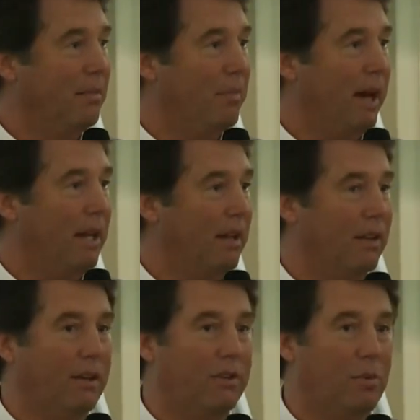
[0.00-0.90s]
Back in
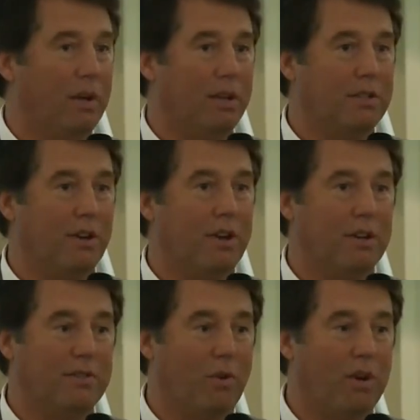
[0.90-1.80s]
the 20s,
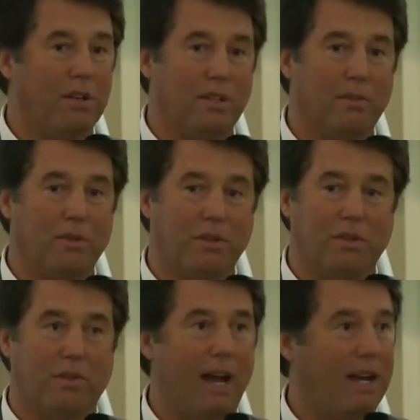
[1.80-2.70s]
30s, 40s, it was
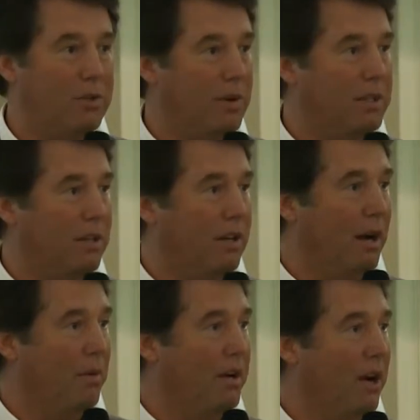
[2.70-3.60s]
the rage, wasn't it?
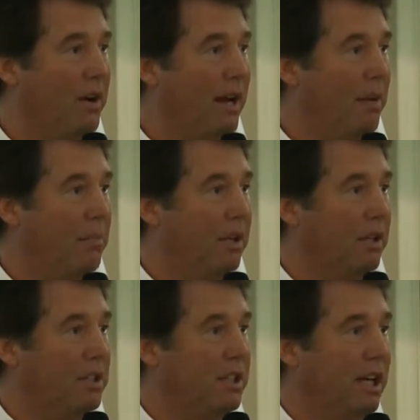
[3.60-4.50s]
Now we're tearing down
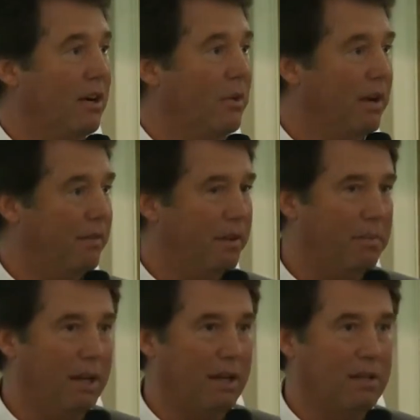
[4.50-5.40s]
buildings to get rid of it
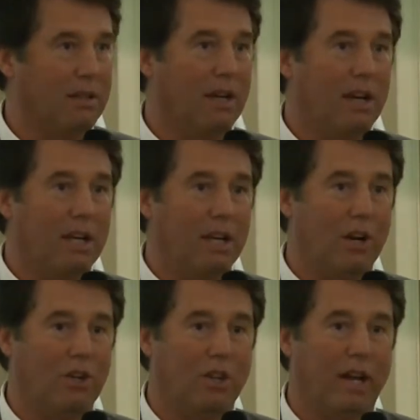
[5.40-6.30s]
because
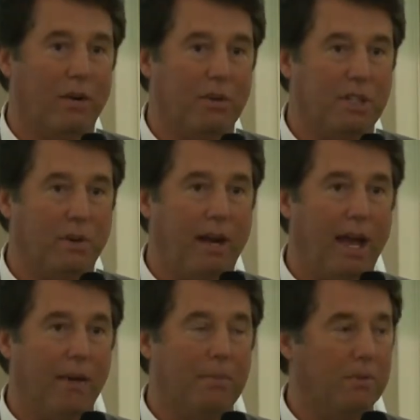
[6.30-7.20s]
years later we see what
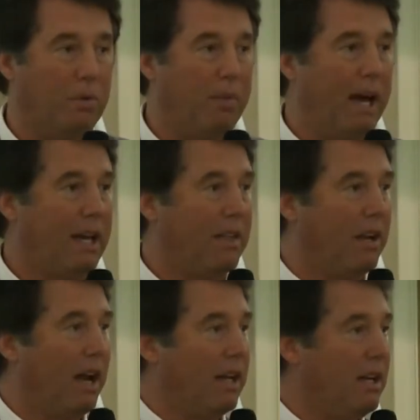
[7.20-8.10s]
happens. Well, back in the
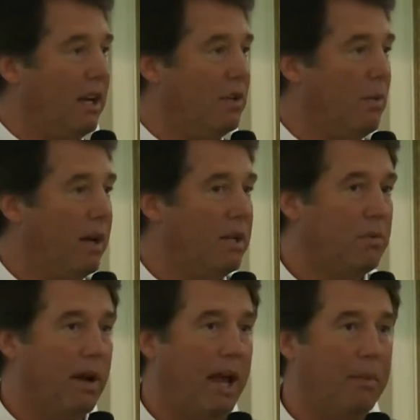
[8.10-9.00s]
1920s,
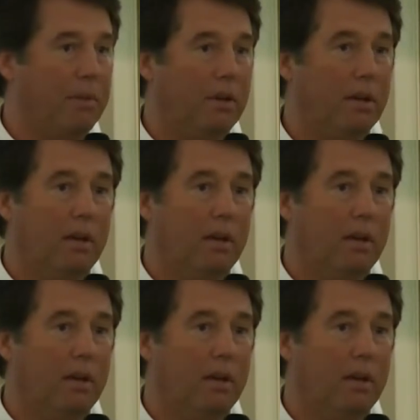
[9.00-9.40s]
what happened?